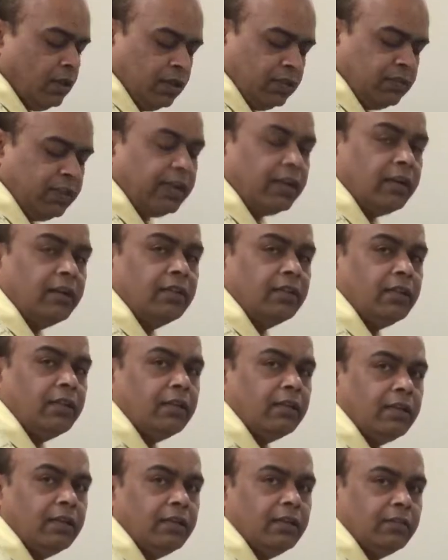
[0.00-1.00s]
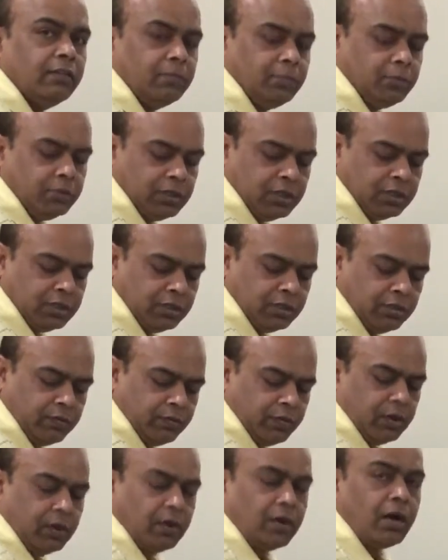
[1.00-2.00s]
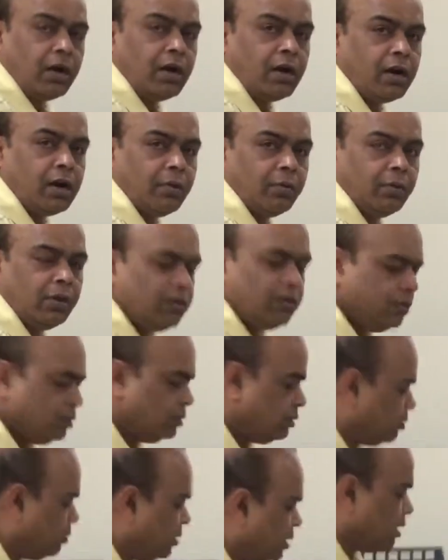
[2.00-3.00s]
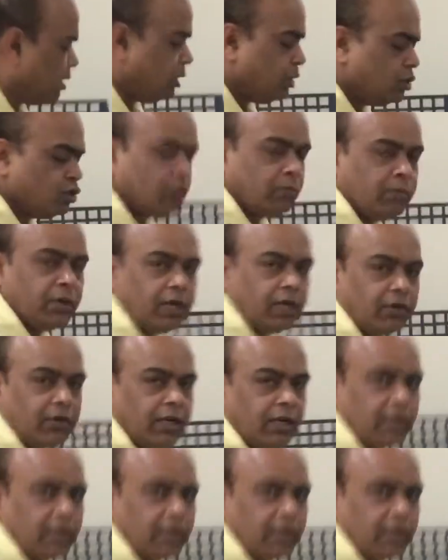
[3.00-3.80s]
the second thing is the position of your arm. Typically it should be around